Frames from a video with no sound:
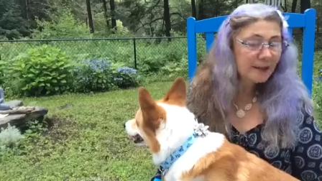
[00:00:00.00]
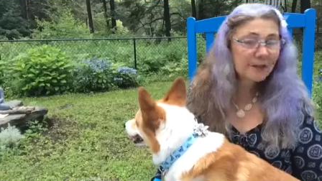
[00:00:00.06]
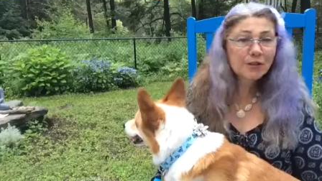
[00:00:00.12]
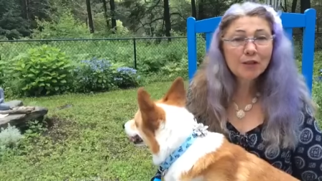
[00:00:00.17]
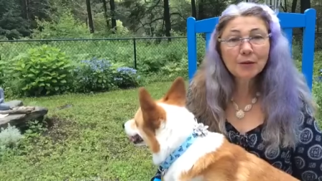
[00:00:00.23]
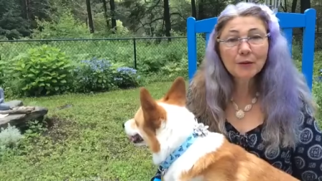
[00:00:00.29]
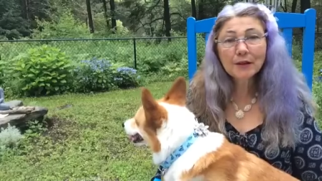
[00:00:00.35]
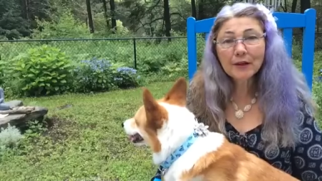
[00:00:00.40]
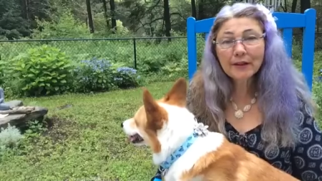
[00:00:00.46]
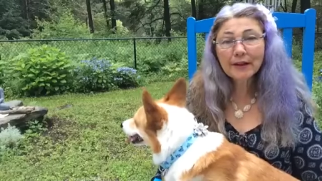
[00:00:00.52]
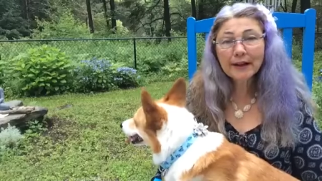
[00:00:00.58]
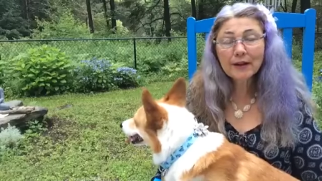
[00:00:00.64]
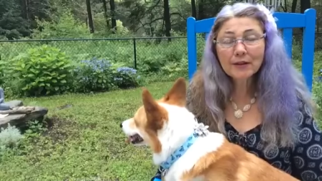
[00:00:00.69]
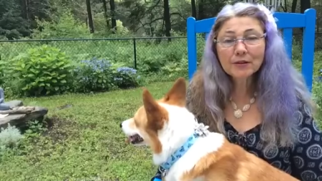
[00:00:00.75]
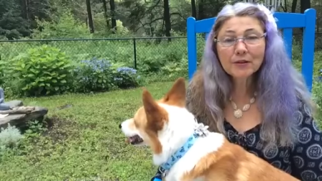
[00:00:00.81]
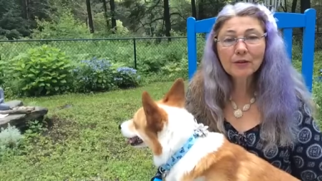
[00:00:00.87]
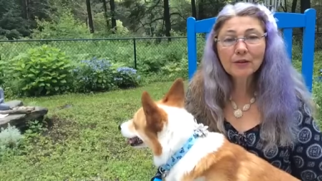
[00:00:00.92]
chewing on
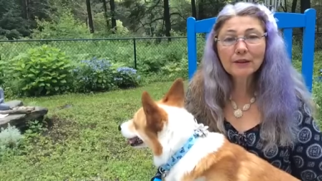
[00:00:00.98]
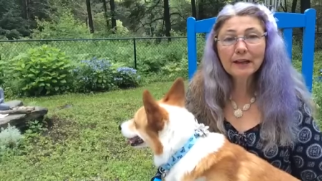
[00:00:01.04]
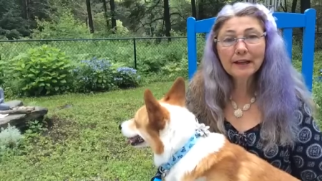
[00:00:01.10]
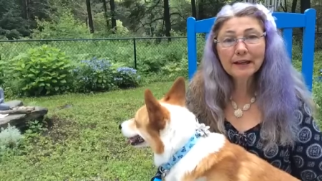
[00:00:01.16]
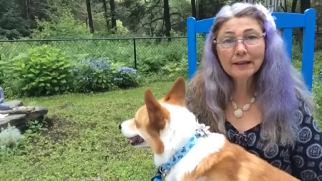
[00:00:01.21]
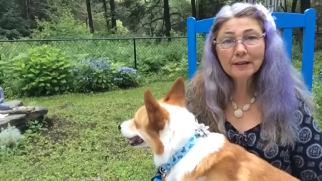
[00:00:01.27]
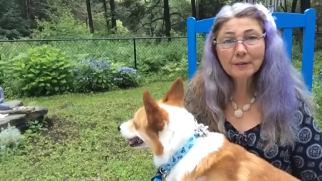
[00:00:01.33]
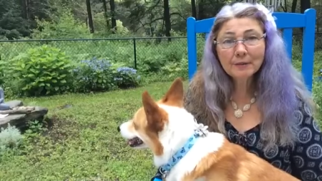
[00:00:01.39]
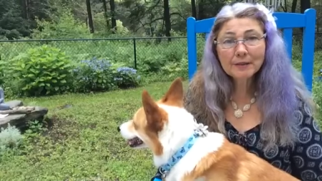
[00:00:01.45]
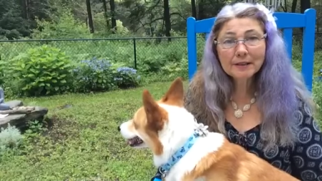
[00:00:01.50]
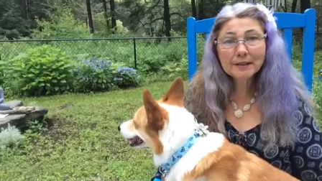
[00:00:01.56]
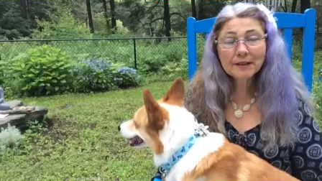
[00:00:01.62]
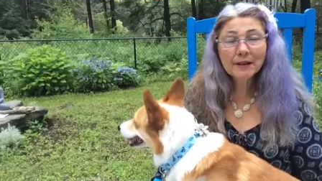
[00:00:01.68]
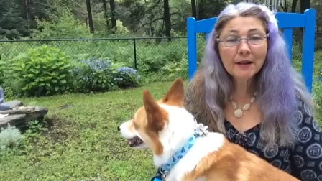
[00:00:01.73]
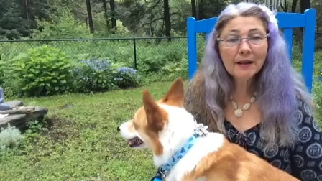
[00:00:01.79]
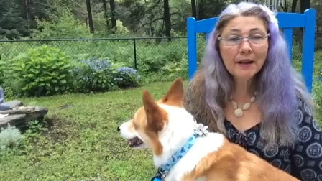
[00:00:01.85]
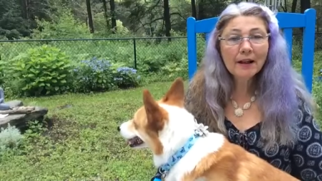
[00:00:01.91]
household items.
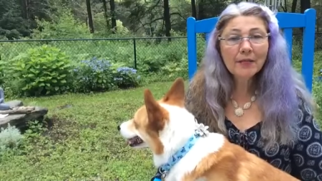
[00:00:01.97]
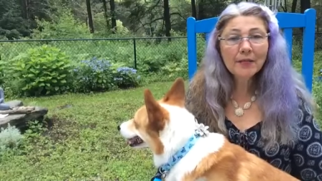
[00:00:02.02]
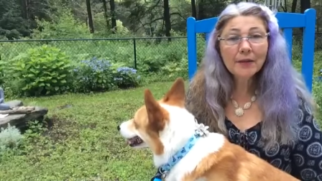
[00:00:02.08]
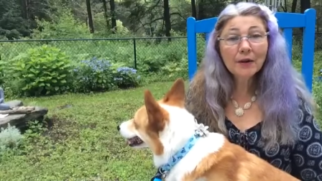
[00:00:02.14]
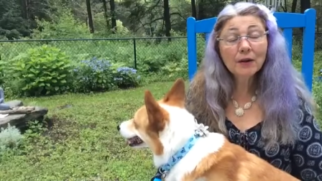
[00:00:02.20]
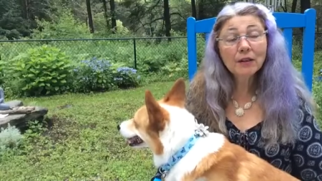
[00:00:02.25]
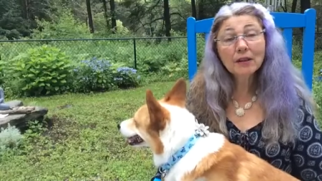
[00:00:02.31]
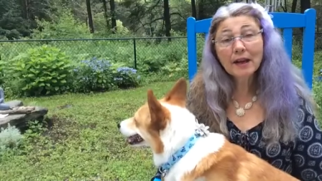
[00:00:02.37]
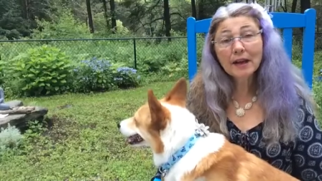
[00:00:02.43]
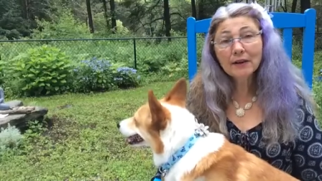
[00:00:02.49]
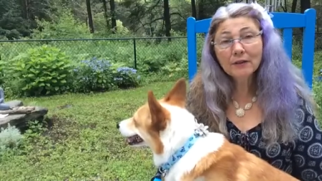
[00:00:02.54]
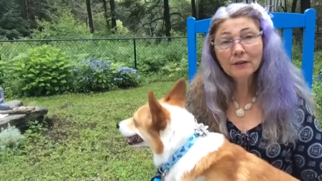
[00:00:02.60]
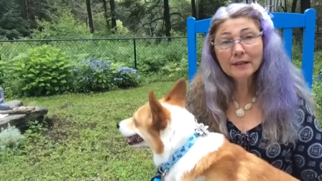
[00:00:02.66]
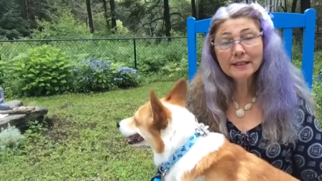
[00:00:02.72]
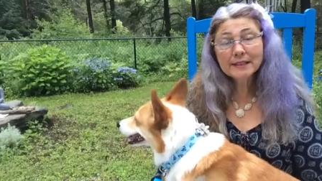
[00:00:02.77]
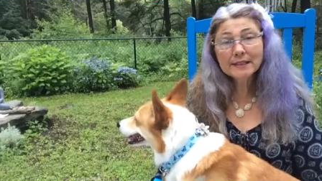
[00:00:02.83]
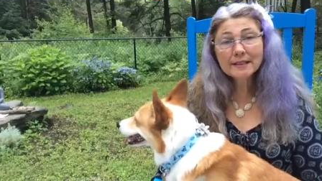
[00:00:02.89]
There are a lot of
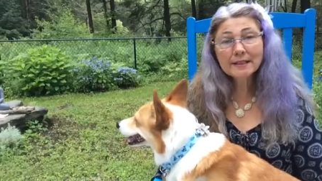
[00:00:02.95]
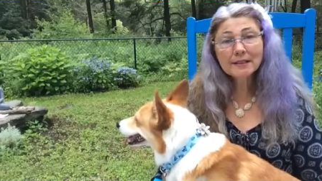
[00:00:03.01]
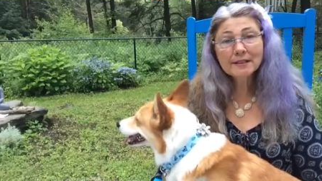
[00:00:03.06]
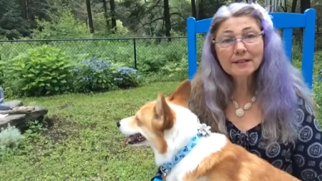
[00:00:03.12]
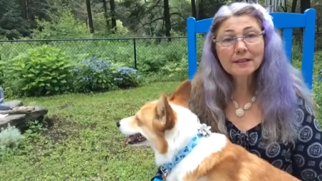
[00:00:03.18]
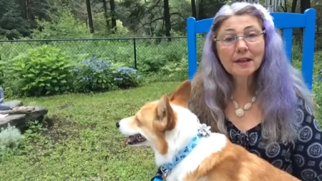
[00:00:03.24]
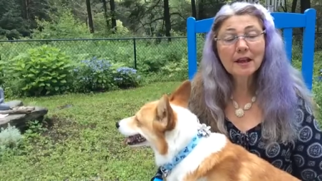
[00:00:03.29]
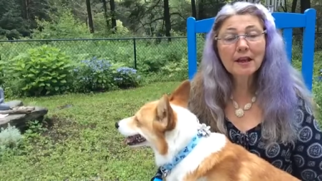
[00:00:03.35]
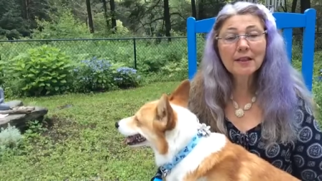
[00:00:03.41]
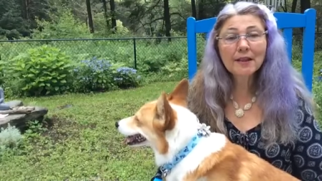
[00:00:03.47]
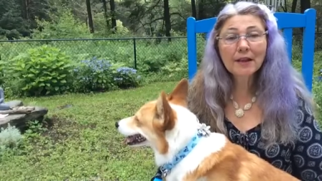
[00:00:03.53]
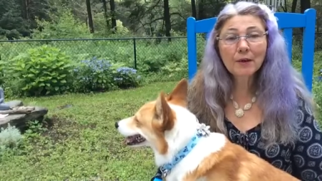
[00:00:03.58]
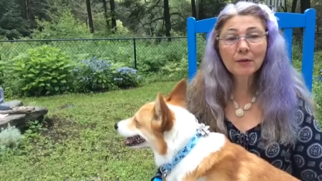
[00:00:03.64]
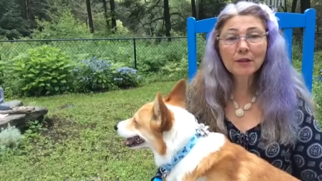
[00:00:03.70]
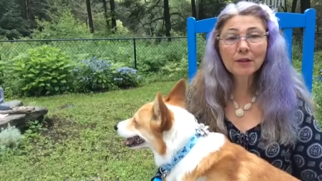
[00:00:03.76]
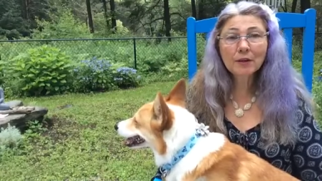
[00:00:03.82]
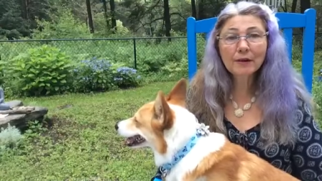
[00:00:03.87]
reasons
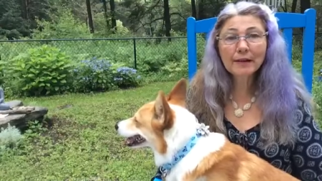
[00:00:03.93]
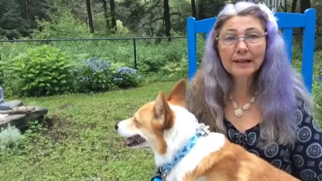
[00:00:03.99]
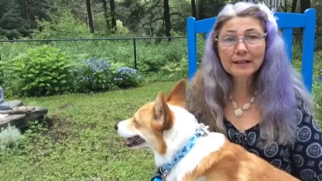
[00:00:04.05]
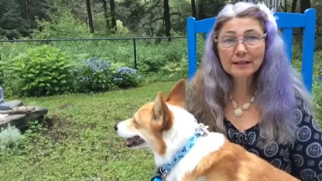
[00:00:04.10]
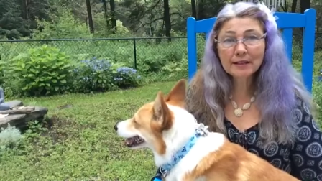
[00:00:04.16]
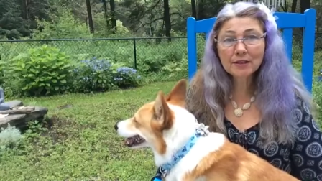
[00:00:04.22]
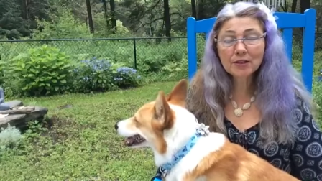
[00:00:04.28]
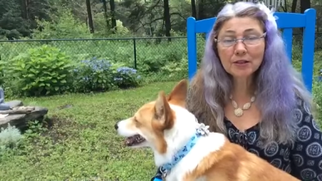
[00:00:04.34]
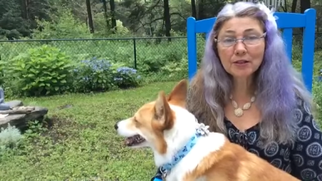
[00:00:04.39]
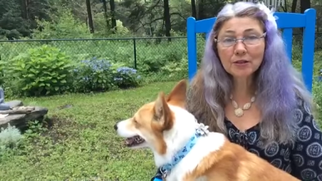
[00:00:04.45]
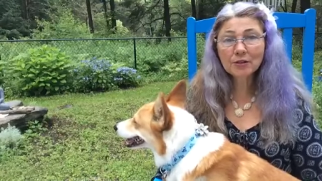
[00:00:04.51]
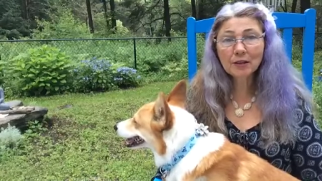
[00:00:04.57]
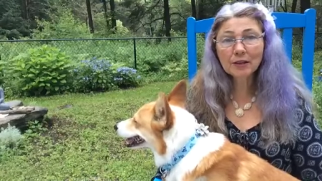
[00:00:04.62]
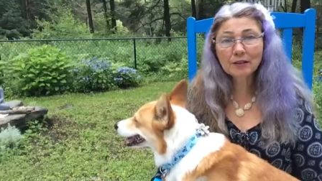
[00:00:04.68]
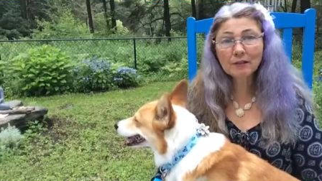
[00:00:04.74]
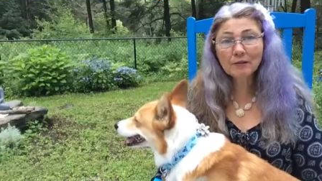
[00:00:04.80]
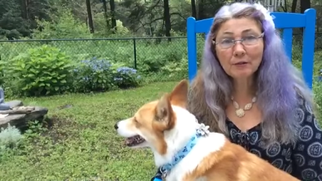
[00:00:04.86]
that would create such
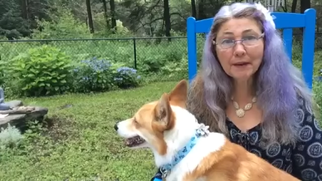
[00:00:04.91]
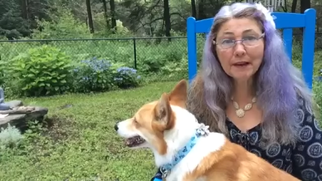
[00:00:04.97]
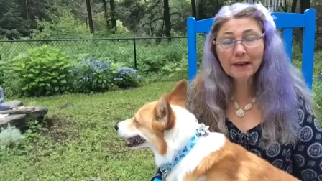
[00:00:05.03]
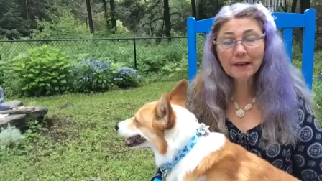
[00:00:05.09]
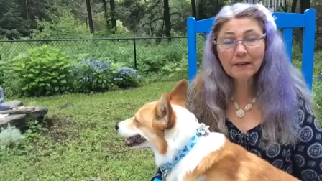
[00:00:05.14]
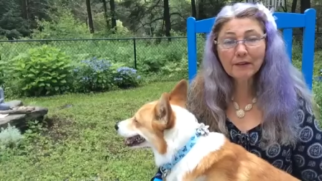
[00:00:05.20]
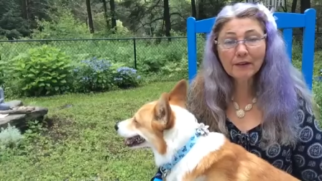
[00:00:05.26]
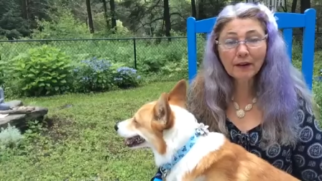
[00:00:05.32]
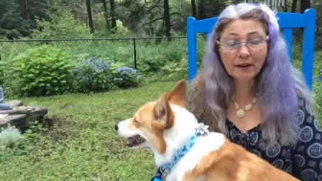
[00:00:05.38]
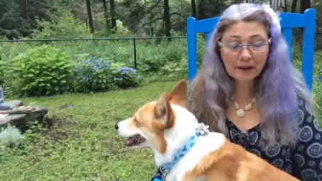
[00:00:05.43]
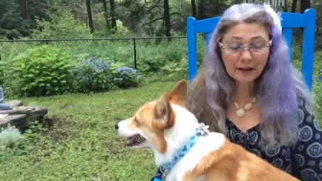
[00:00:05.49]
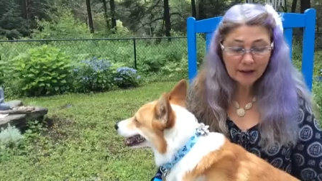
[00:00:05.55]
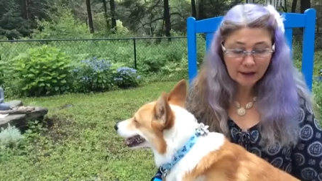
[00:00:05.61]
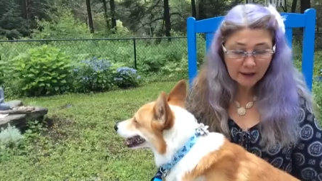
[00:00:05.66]
destructive behavior.